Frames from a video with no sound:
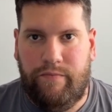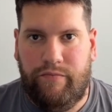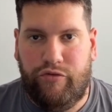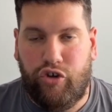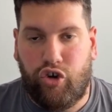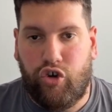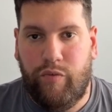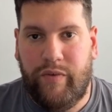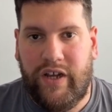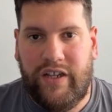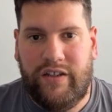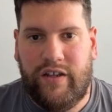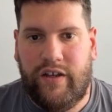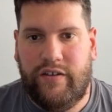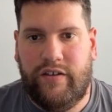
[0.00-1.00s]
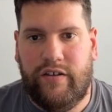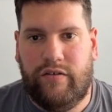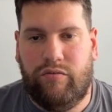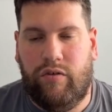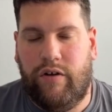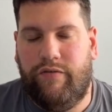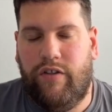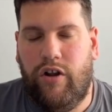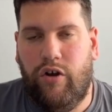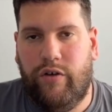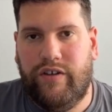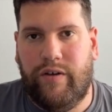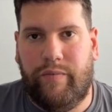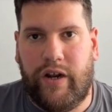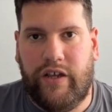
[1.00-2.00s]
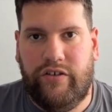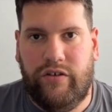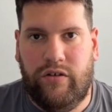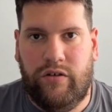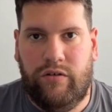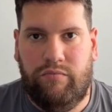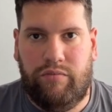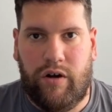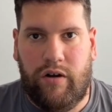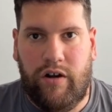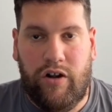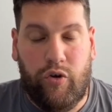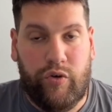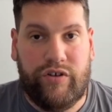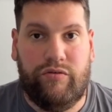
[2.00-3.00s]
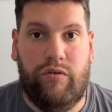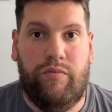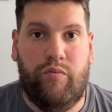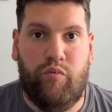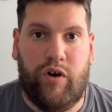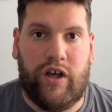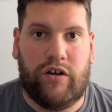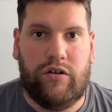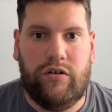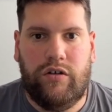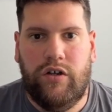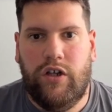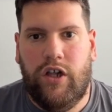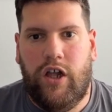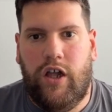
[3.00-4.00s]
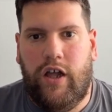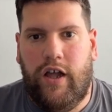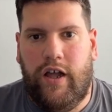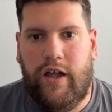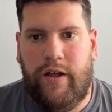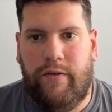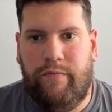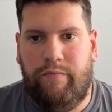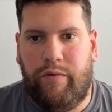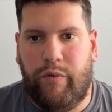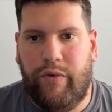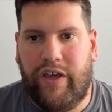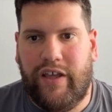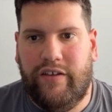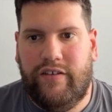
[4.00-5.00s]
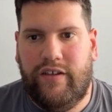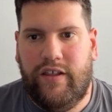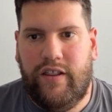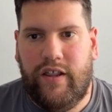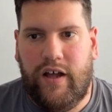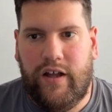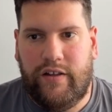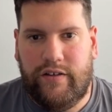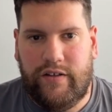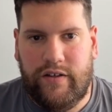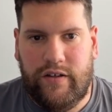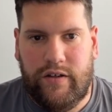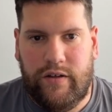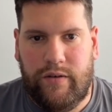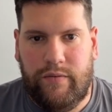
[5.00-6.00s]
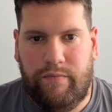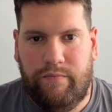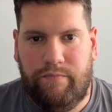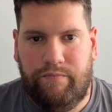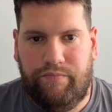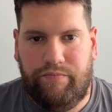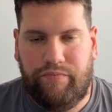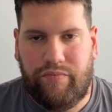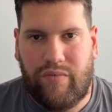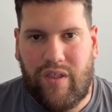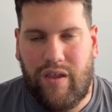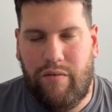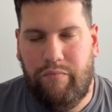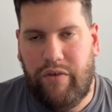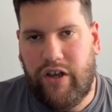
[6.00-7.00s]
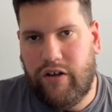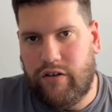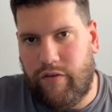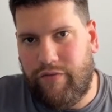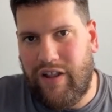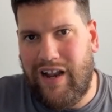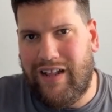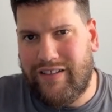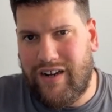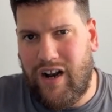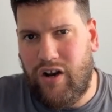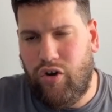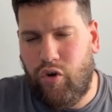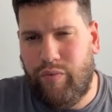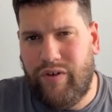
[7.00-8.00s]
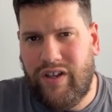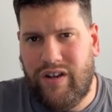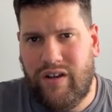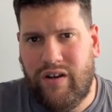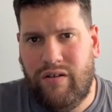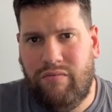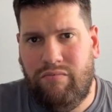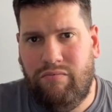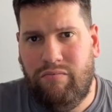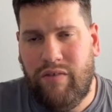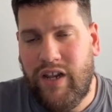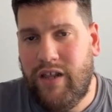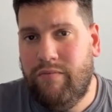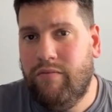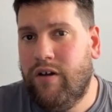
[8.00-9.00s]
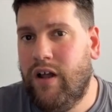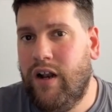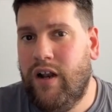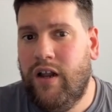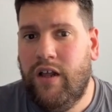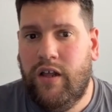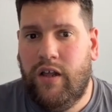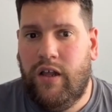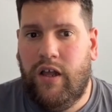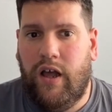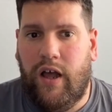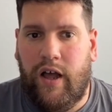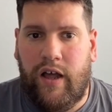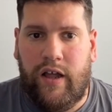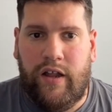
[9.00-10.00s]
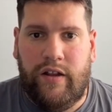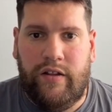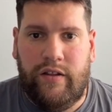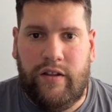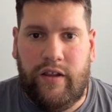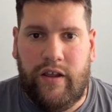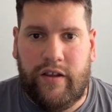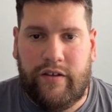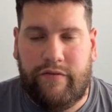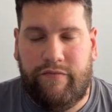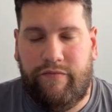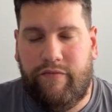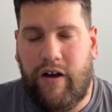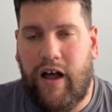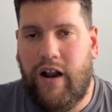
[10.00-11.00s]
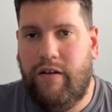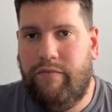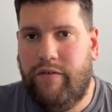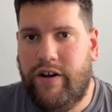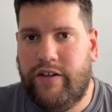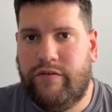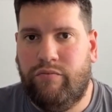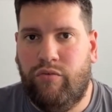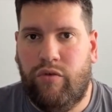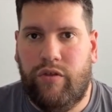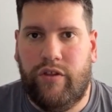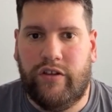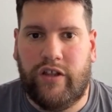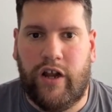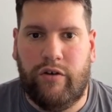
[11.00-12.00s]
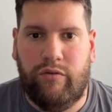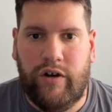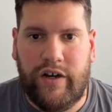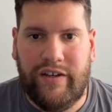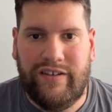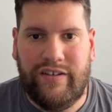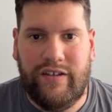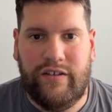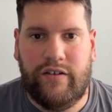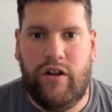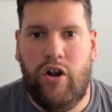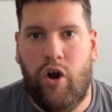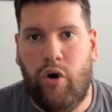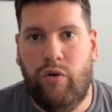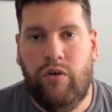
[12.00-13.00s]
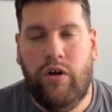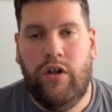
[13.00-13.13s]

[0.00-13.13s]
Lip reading: document. This is one of the lowest abrasion, probably lowest with Monaco. But we can see that because of the lateral lobe being minimal and the asphalt very smooth, the tire wear is low.